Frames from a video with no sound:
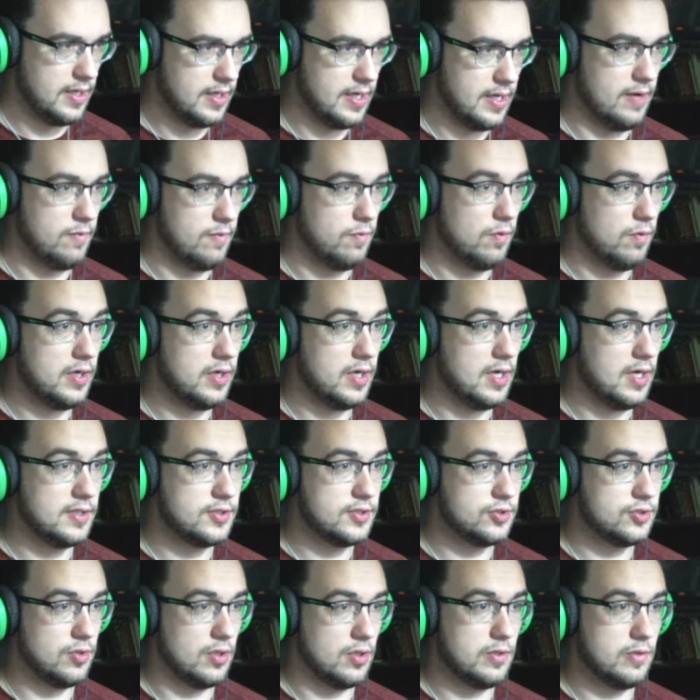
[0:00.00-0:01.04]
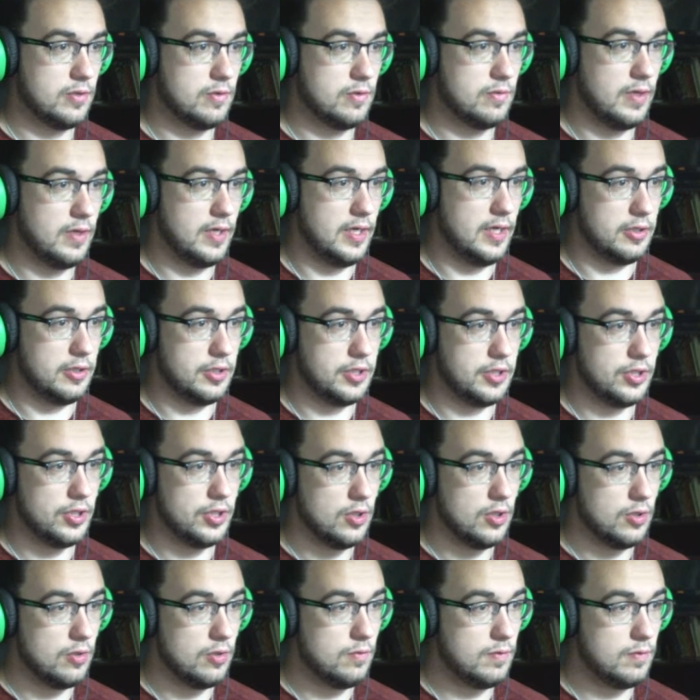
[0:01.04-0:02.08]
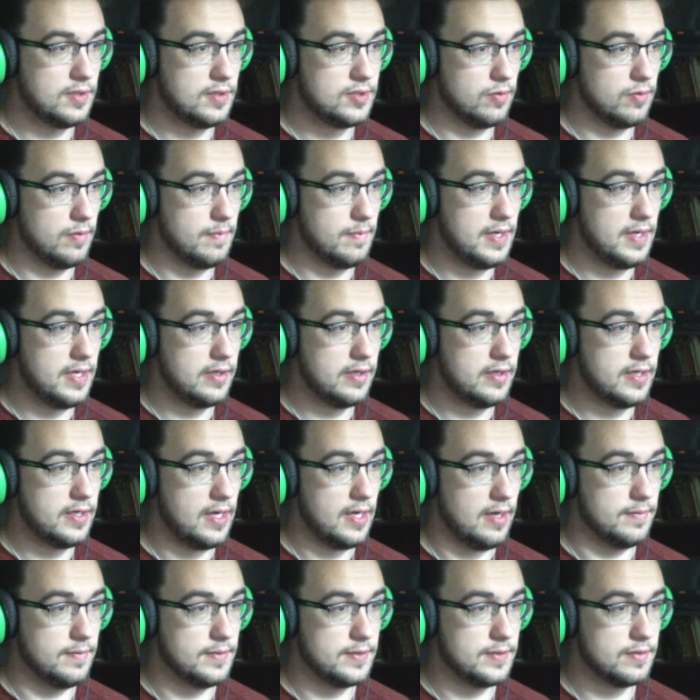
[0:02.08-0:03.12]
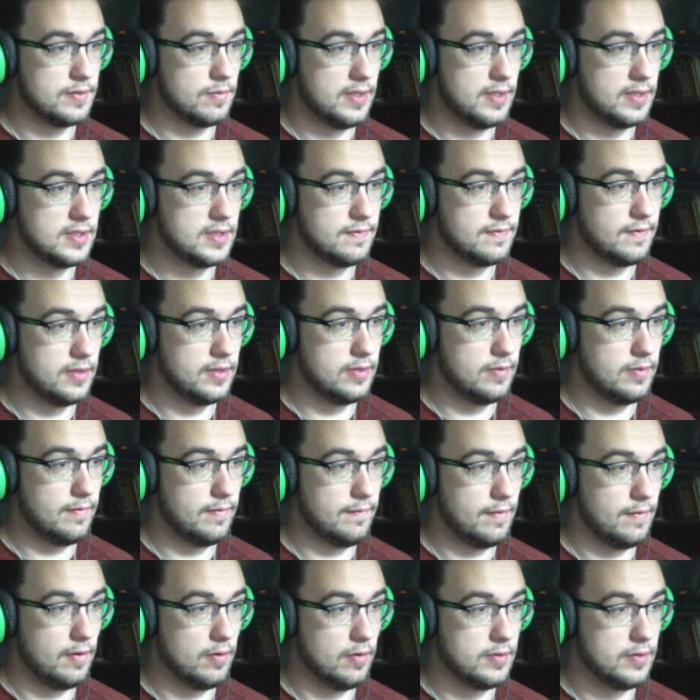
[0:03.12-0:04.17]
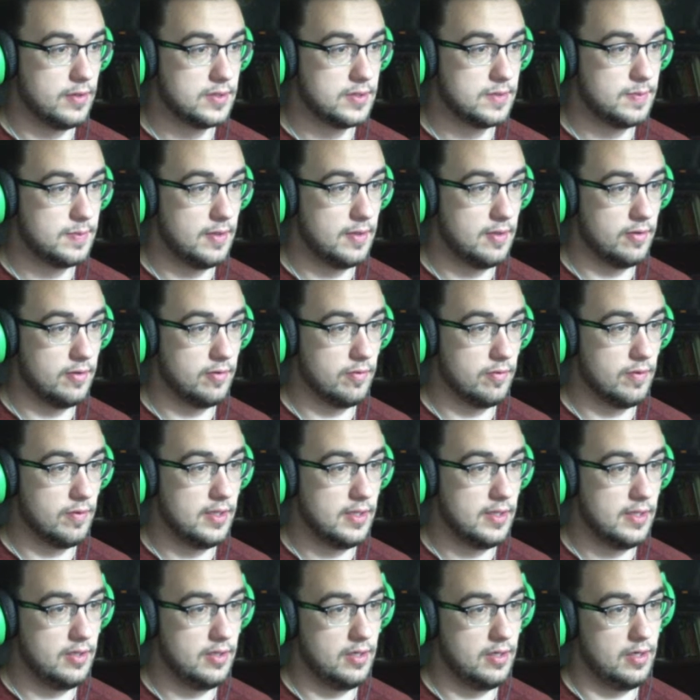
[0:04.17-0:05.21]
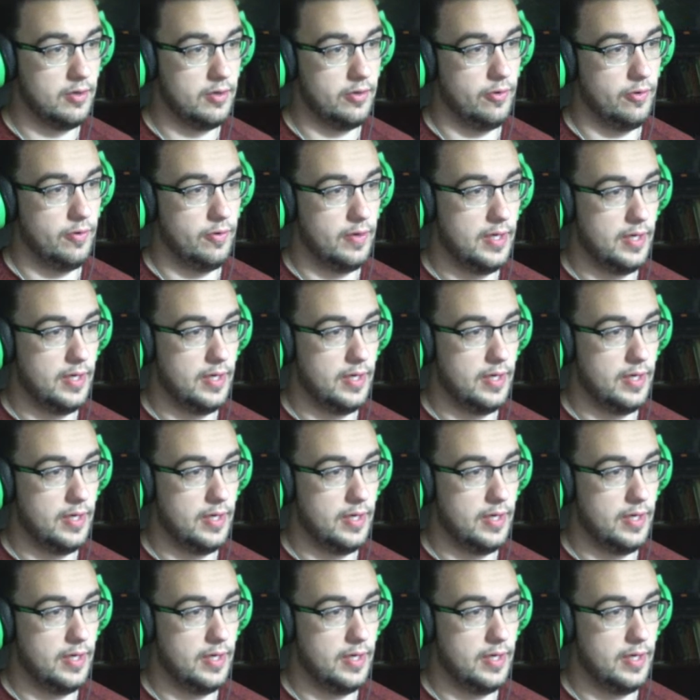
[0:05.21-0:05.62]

and one awestruck critic who wished to remain unnamed went as far to invoke the spirit of the great Leonardo.